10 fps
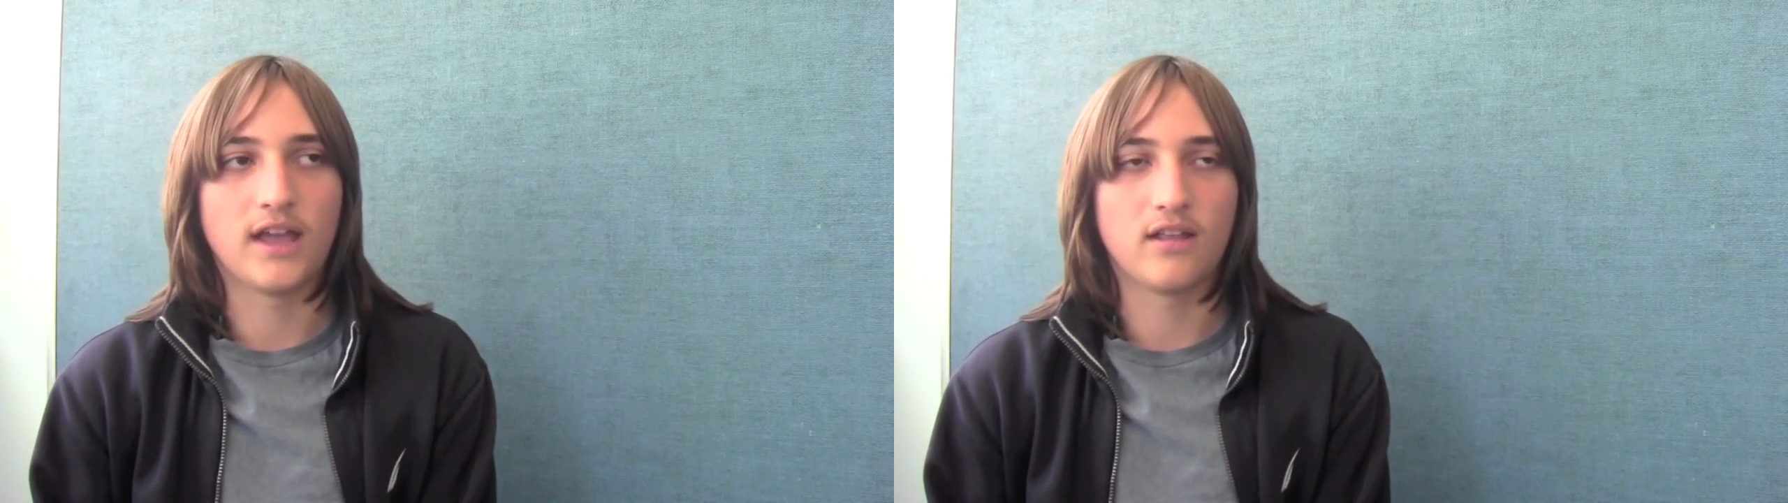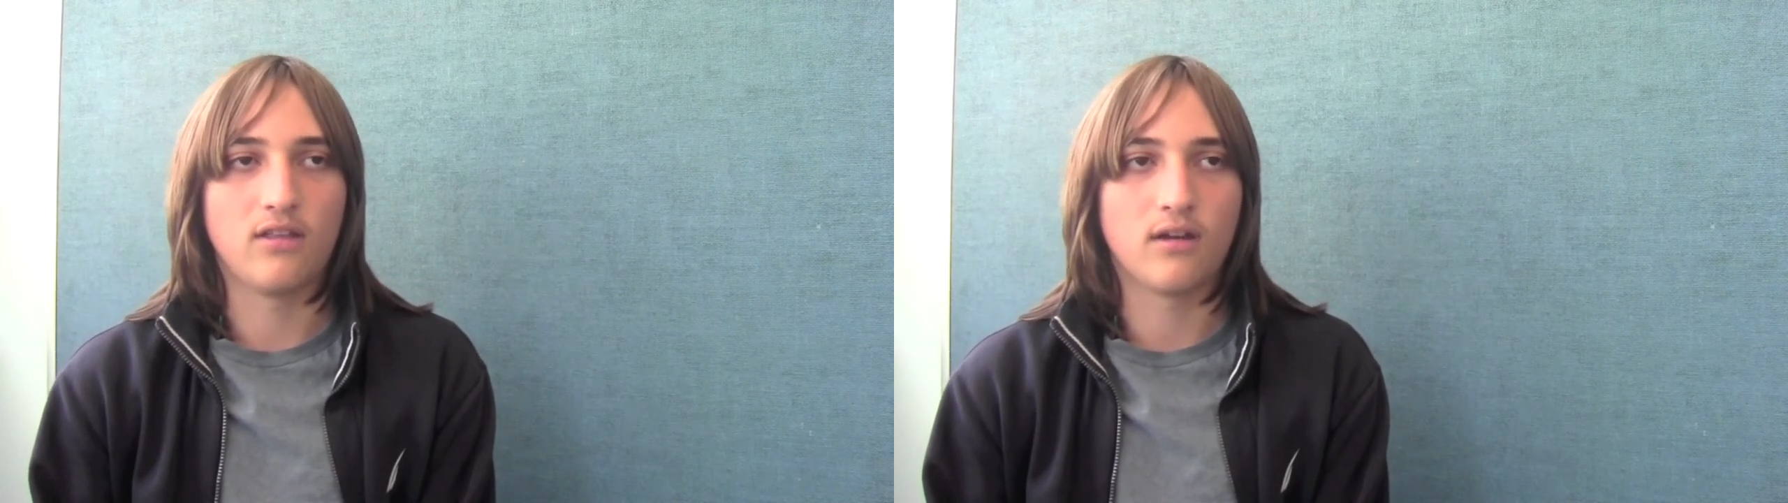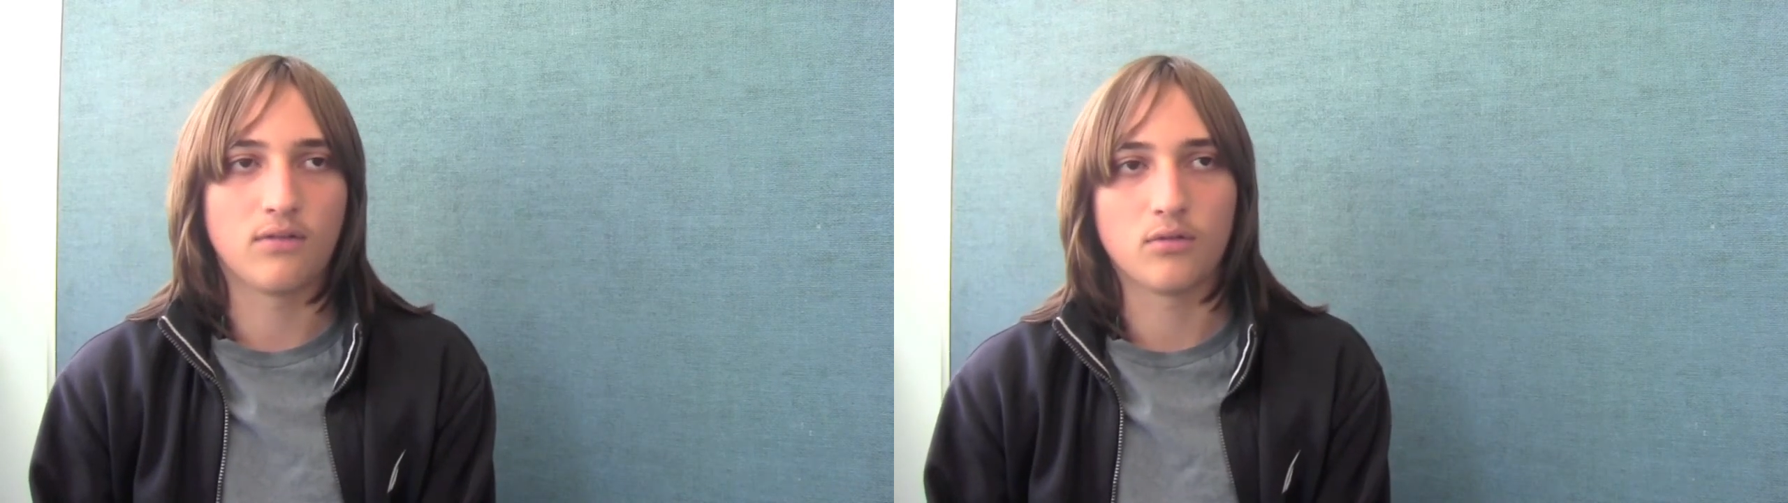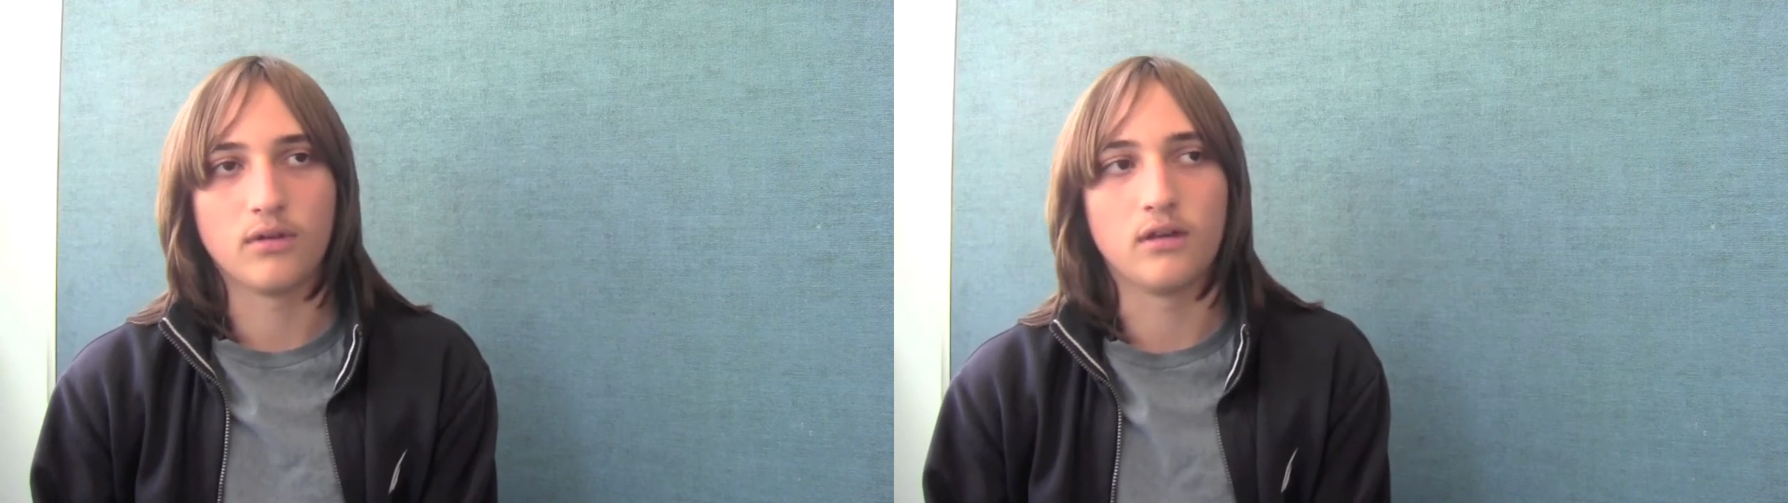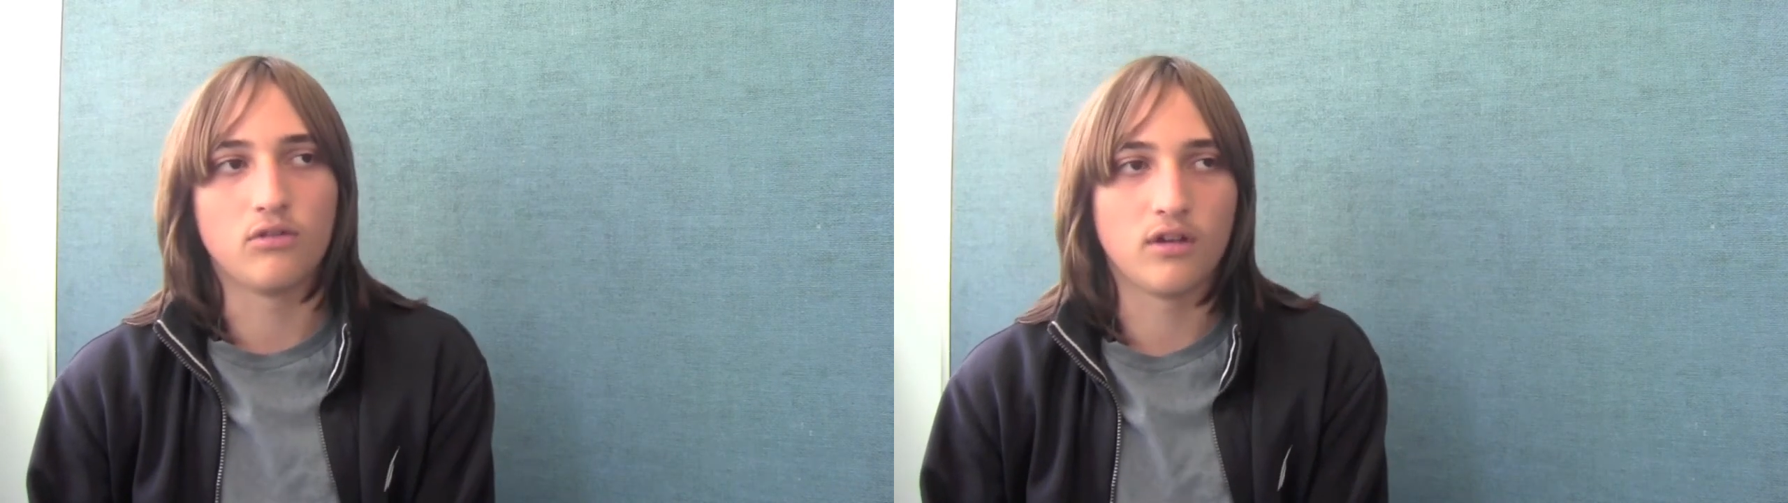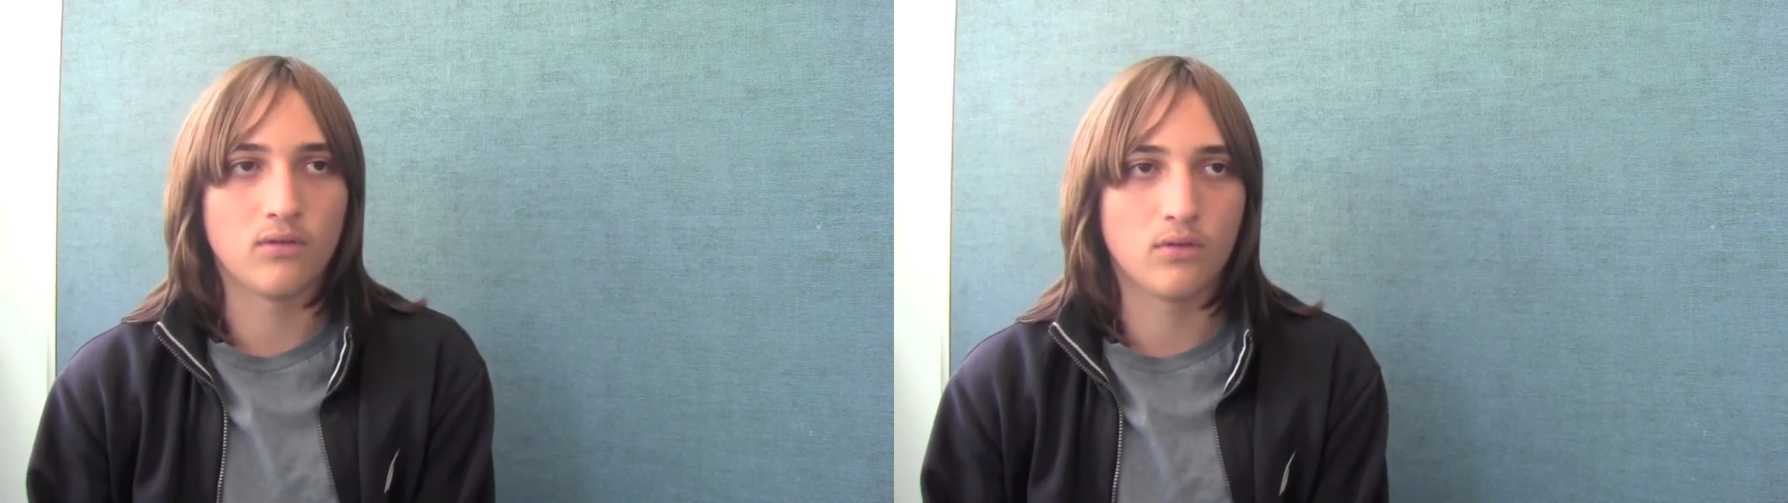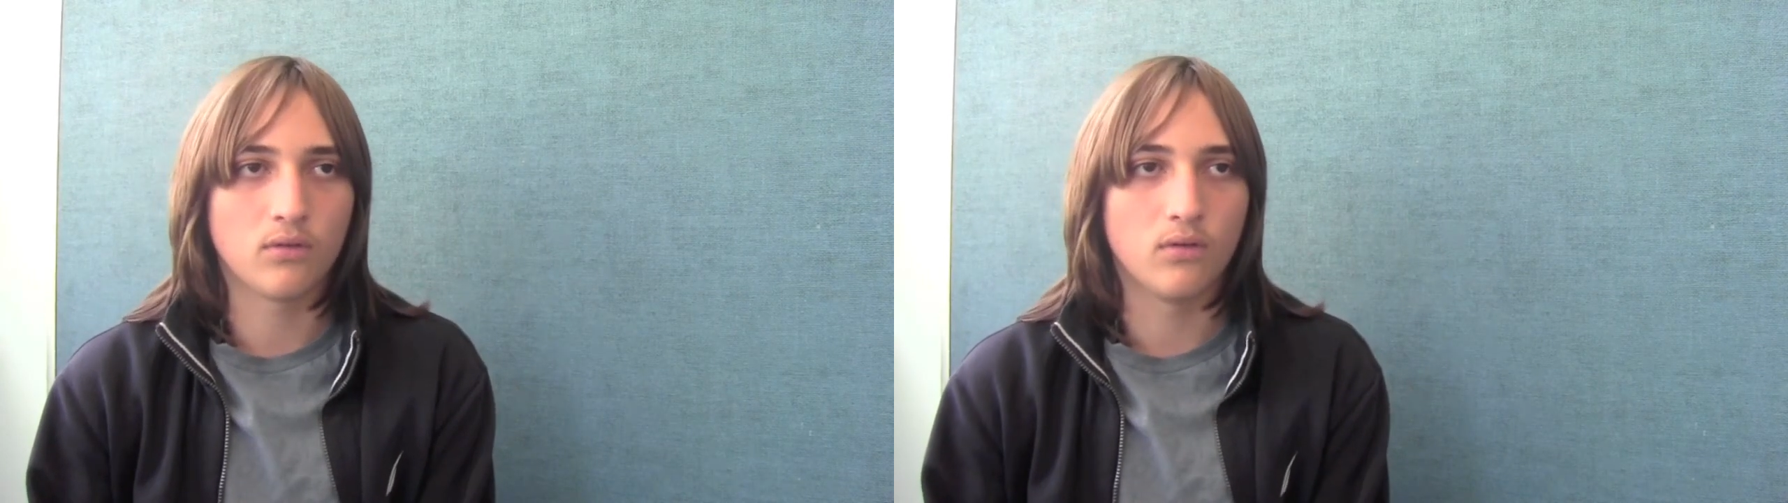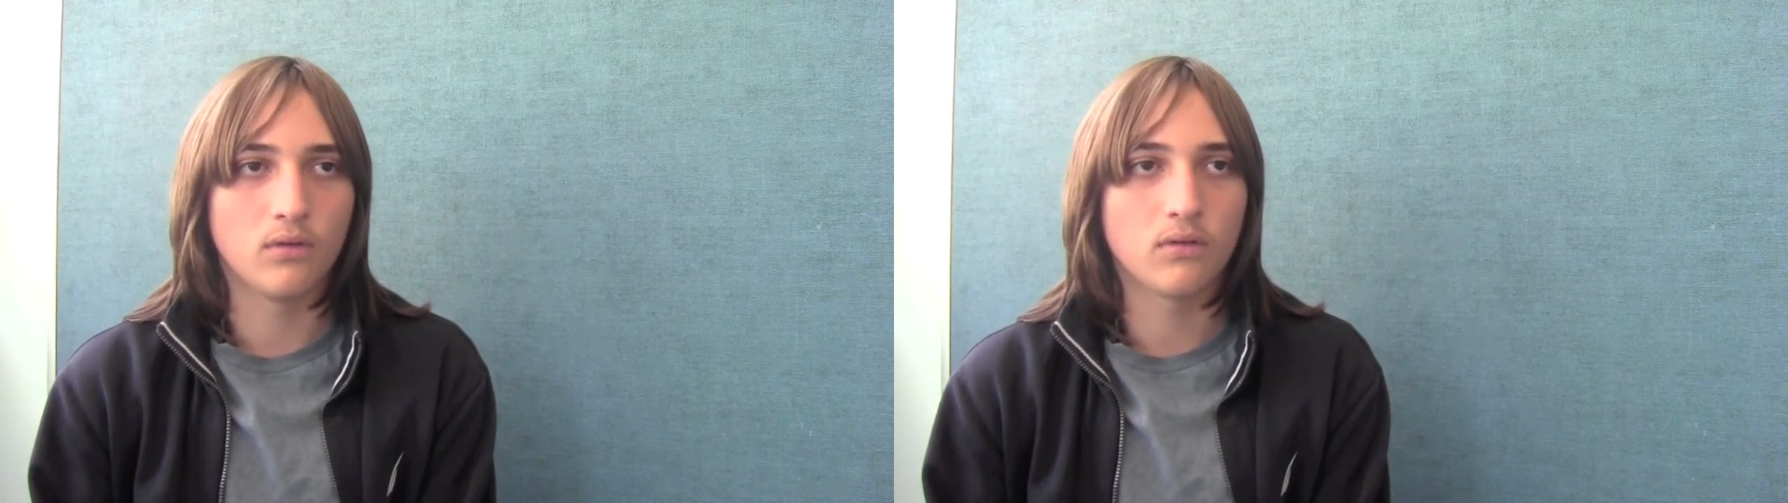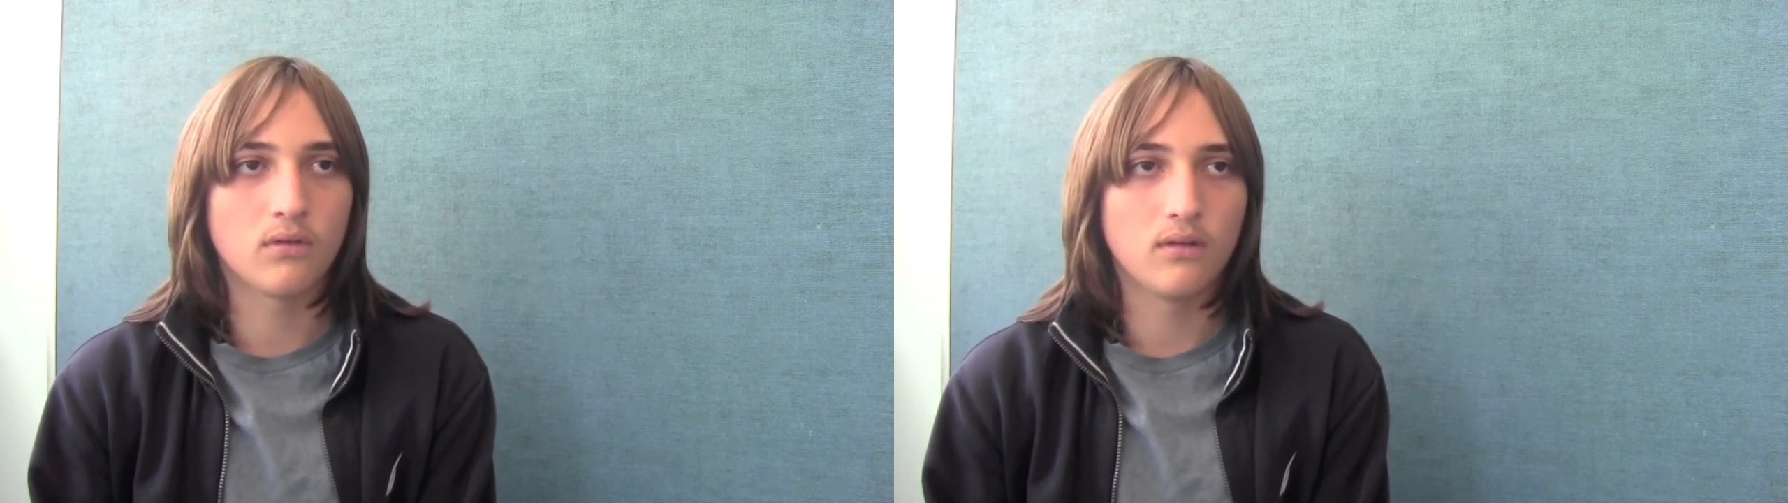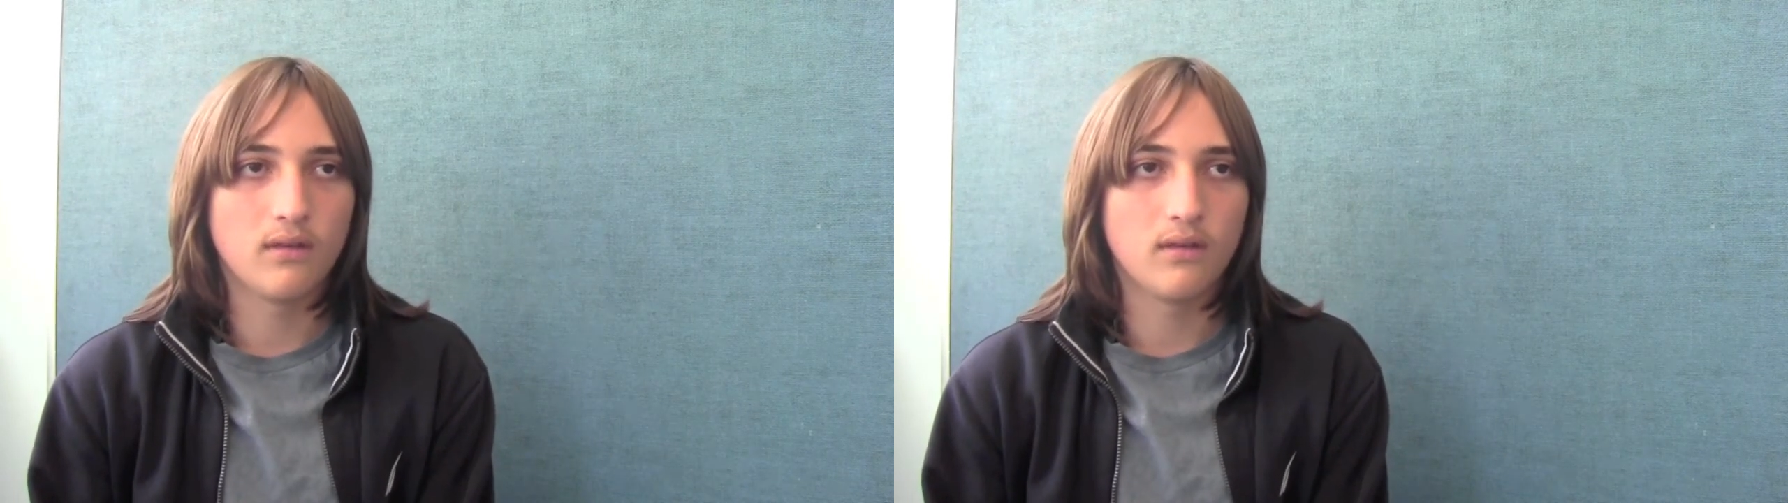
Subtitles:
I had enough, so I transferred schools.